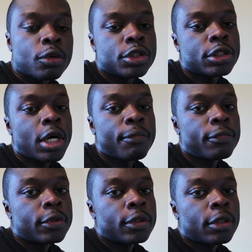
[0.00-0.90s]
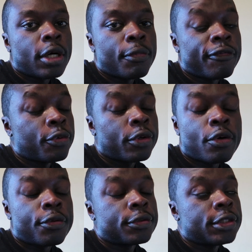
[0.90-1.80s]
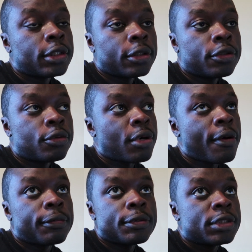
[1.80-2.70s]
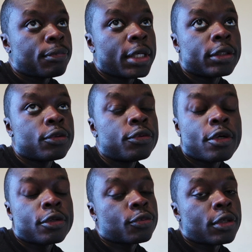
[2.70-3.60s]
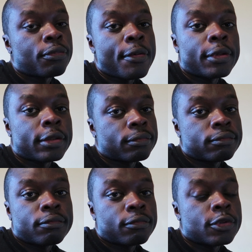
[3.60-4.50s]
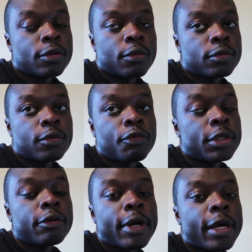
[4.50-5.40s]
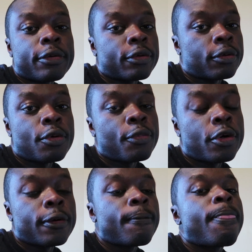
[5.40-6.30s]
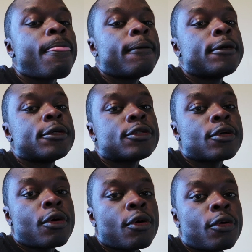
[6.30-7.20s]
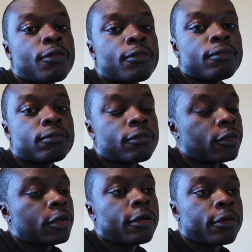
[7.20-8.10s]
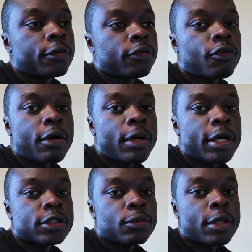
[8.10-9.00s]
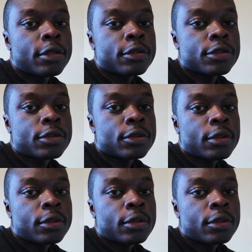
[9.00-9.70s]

shop. If you were to go to the dealer, you'd probably be spending, who knows what, probably like $3 grand or more. So throttle actuators